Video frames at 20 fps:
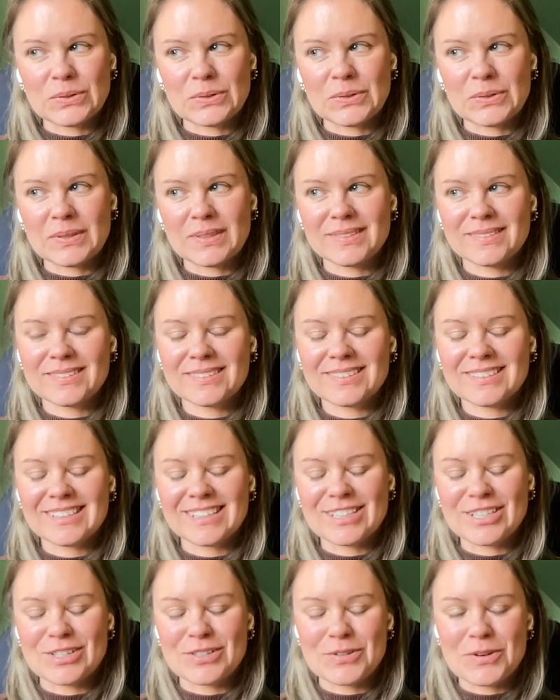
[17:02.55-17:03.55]
Oh,
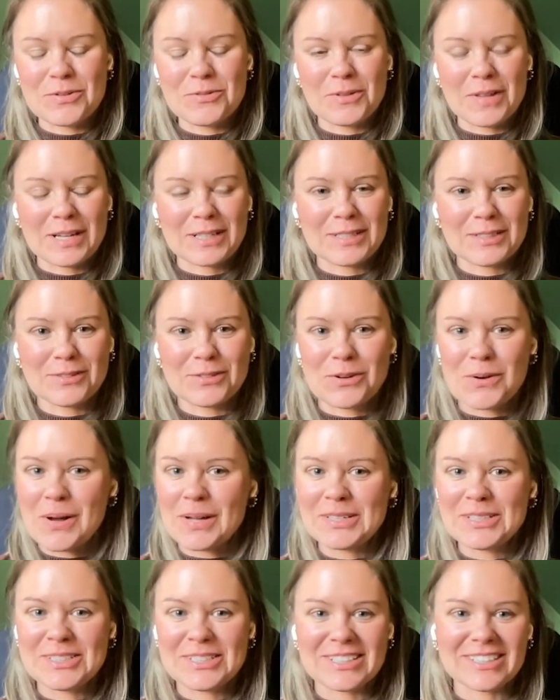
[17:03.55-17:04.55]
such a reflective
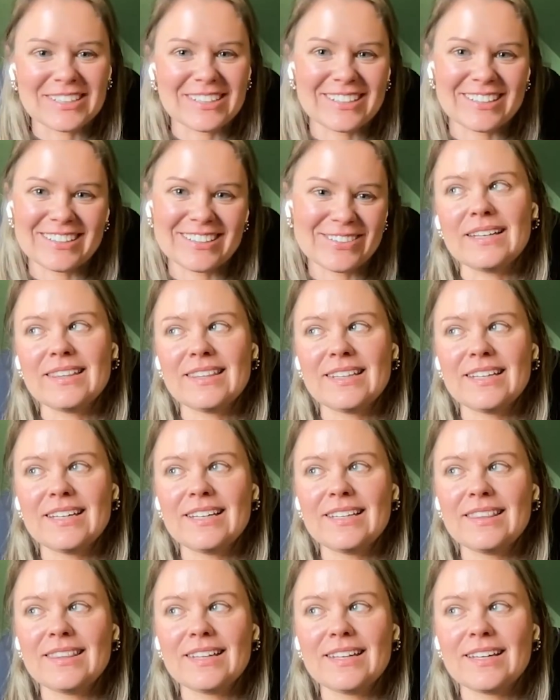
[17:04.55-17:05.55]
question. I
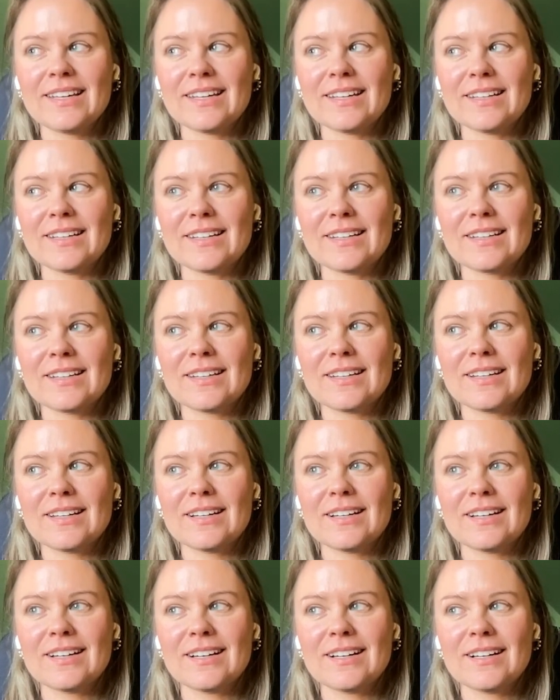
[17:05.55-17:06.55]
think that
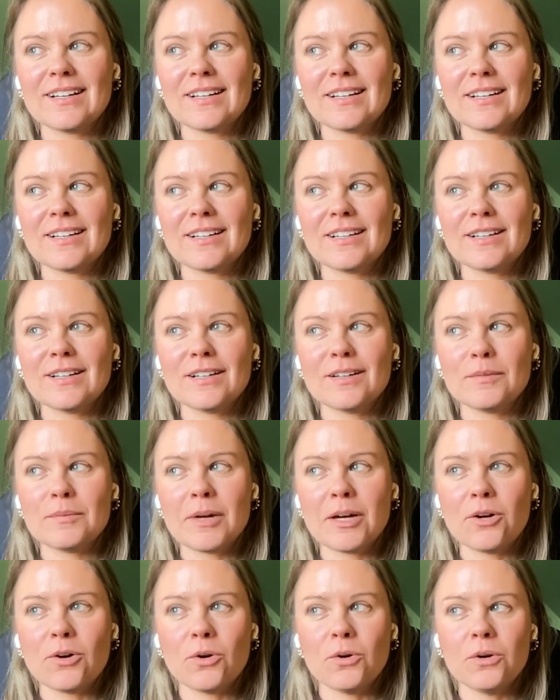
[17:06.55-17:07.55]

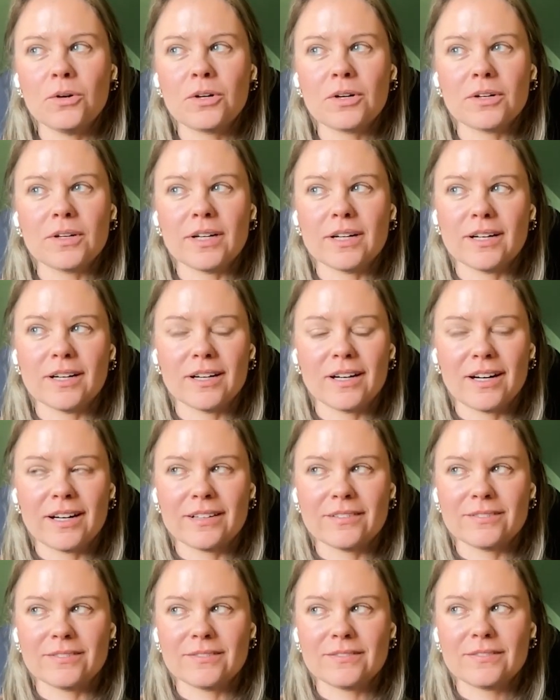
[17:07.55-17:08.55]
my whole career,
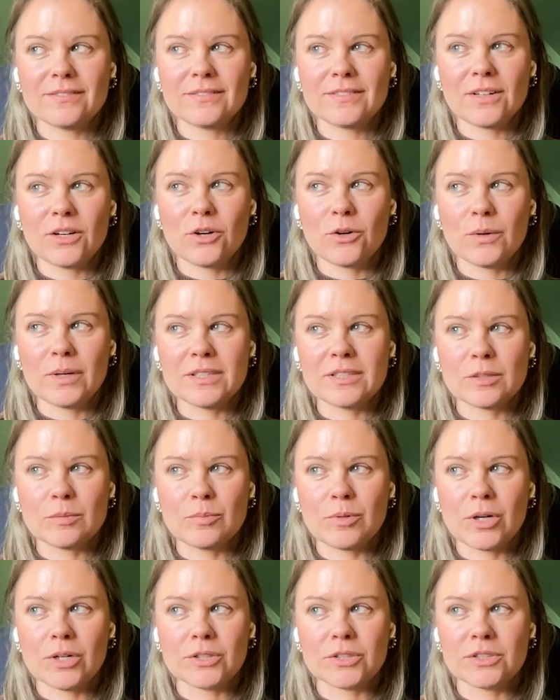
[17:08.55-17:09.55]
I've always
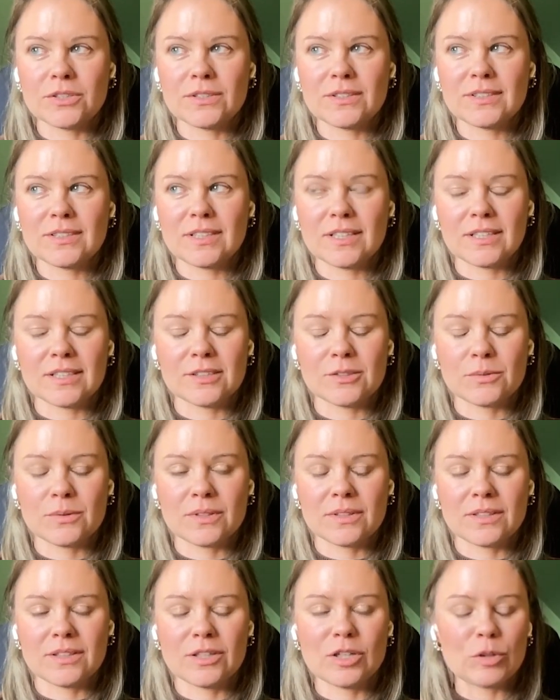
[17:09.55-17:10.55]
approached things
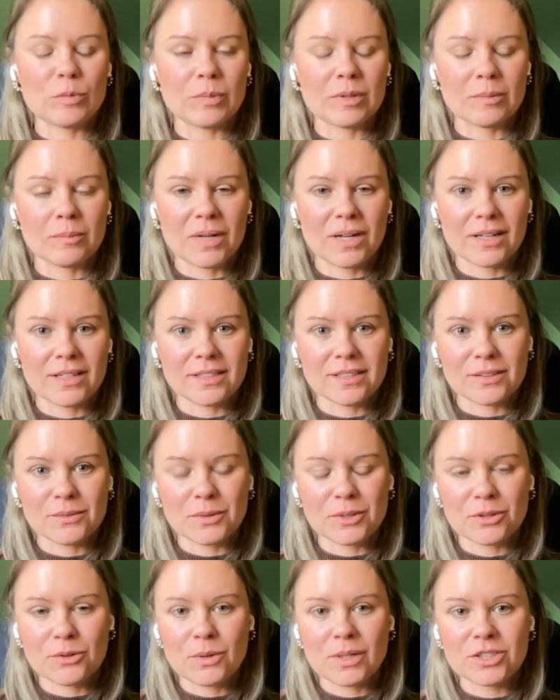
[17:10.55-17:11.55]
with an open mind
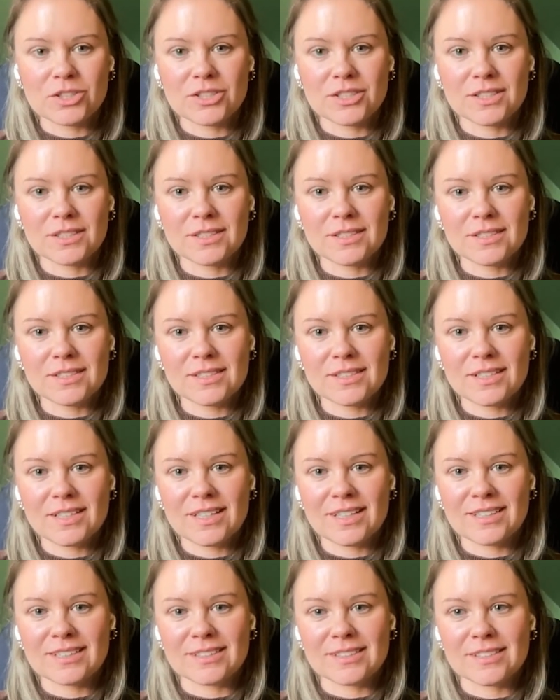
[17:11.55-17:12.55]
and with questions.
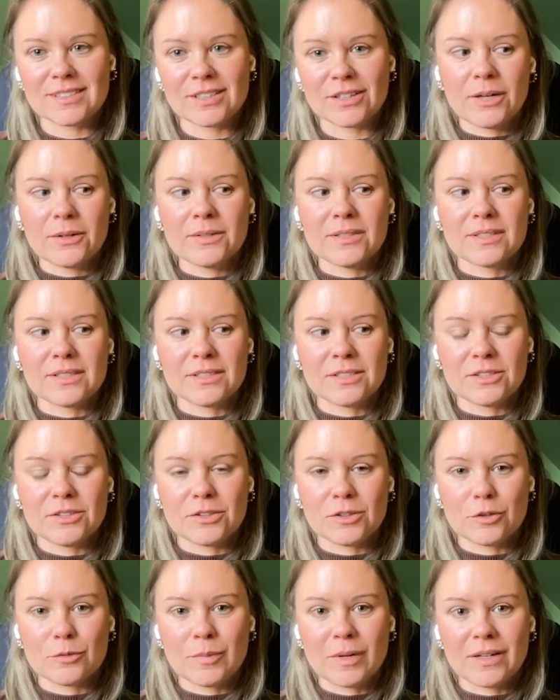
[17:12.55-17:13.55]
And when I was at
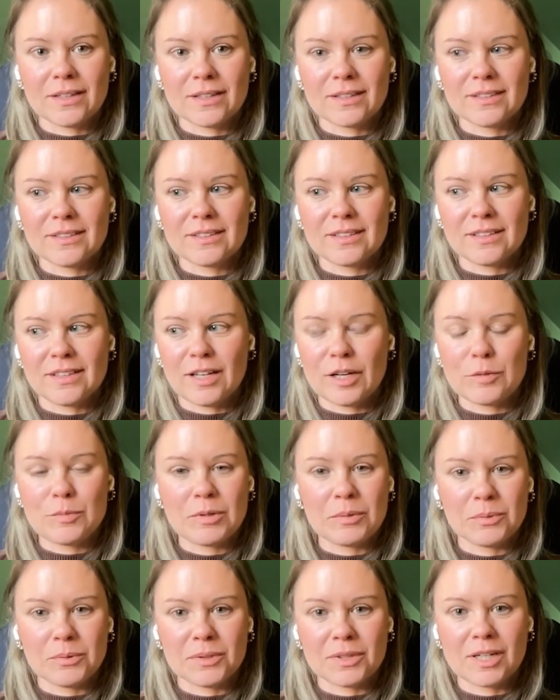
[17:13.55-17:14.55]
Duke, a lot of
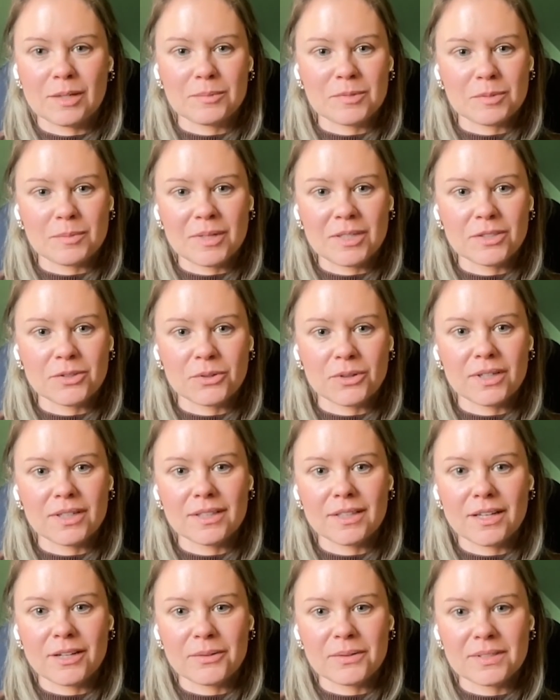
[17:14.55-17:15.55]
people would come to my door
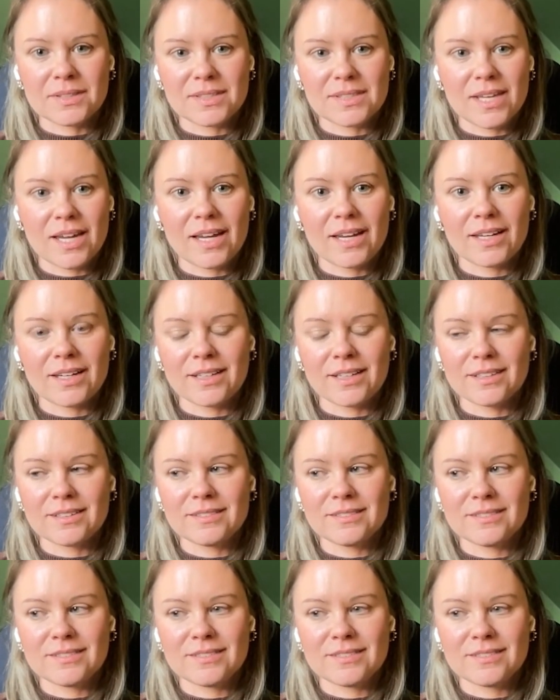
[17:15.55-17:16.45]
and they would say,